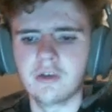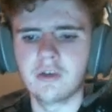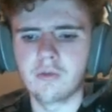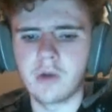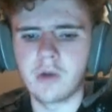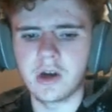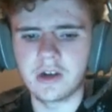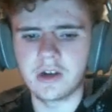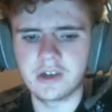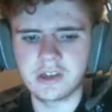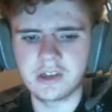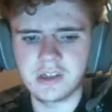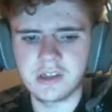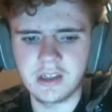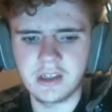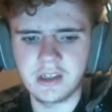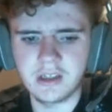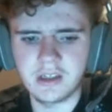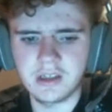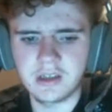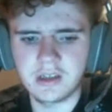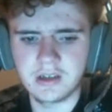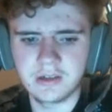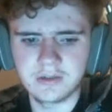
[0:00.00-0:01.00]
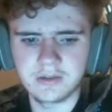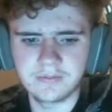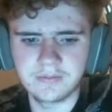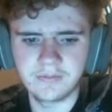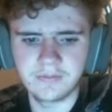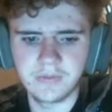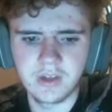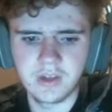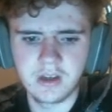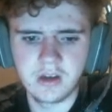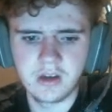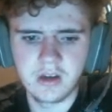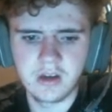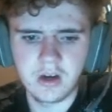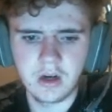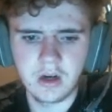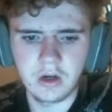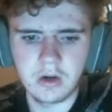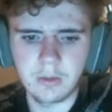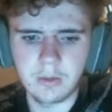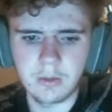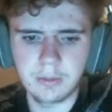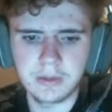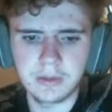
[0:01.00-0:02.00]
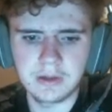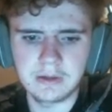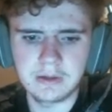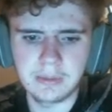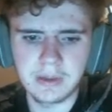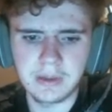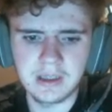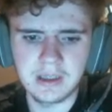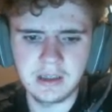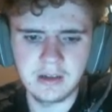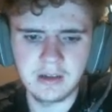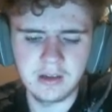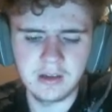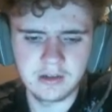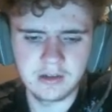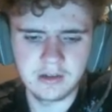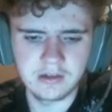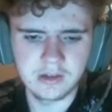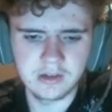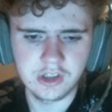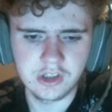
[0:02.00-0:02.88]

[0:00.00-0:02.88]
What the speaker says: water snake. Uroptipede,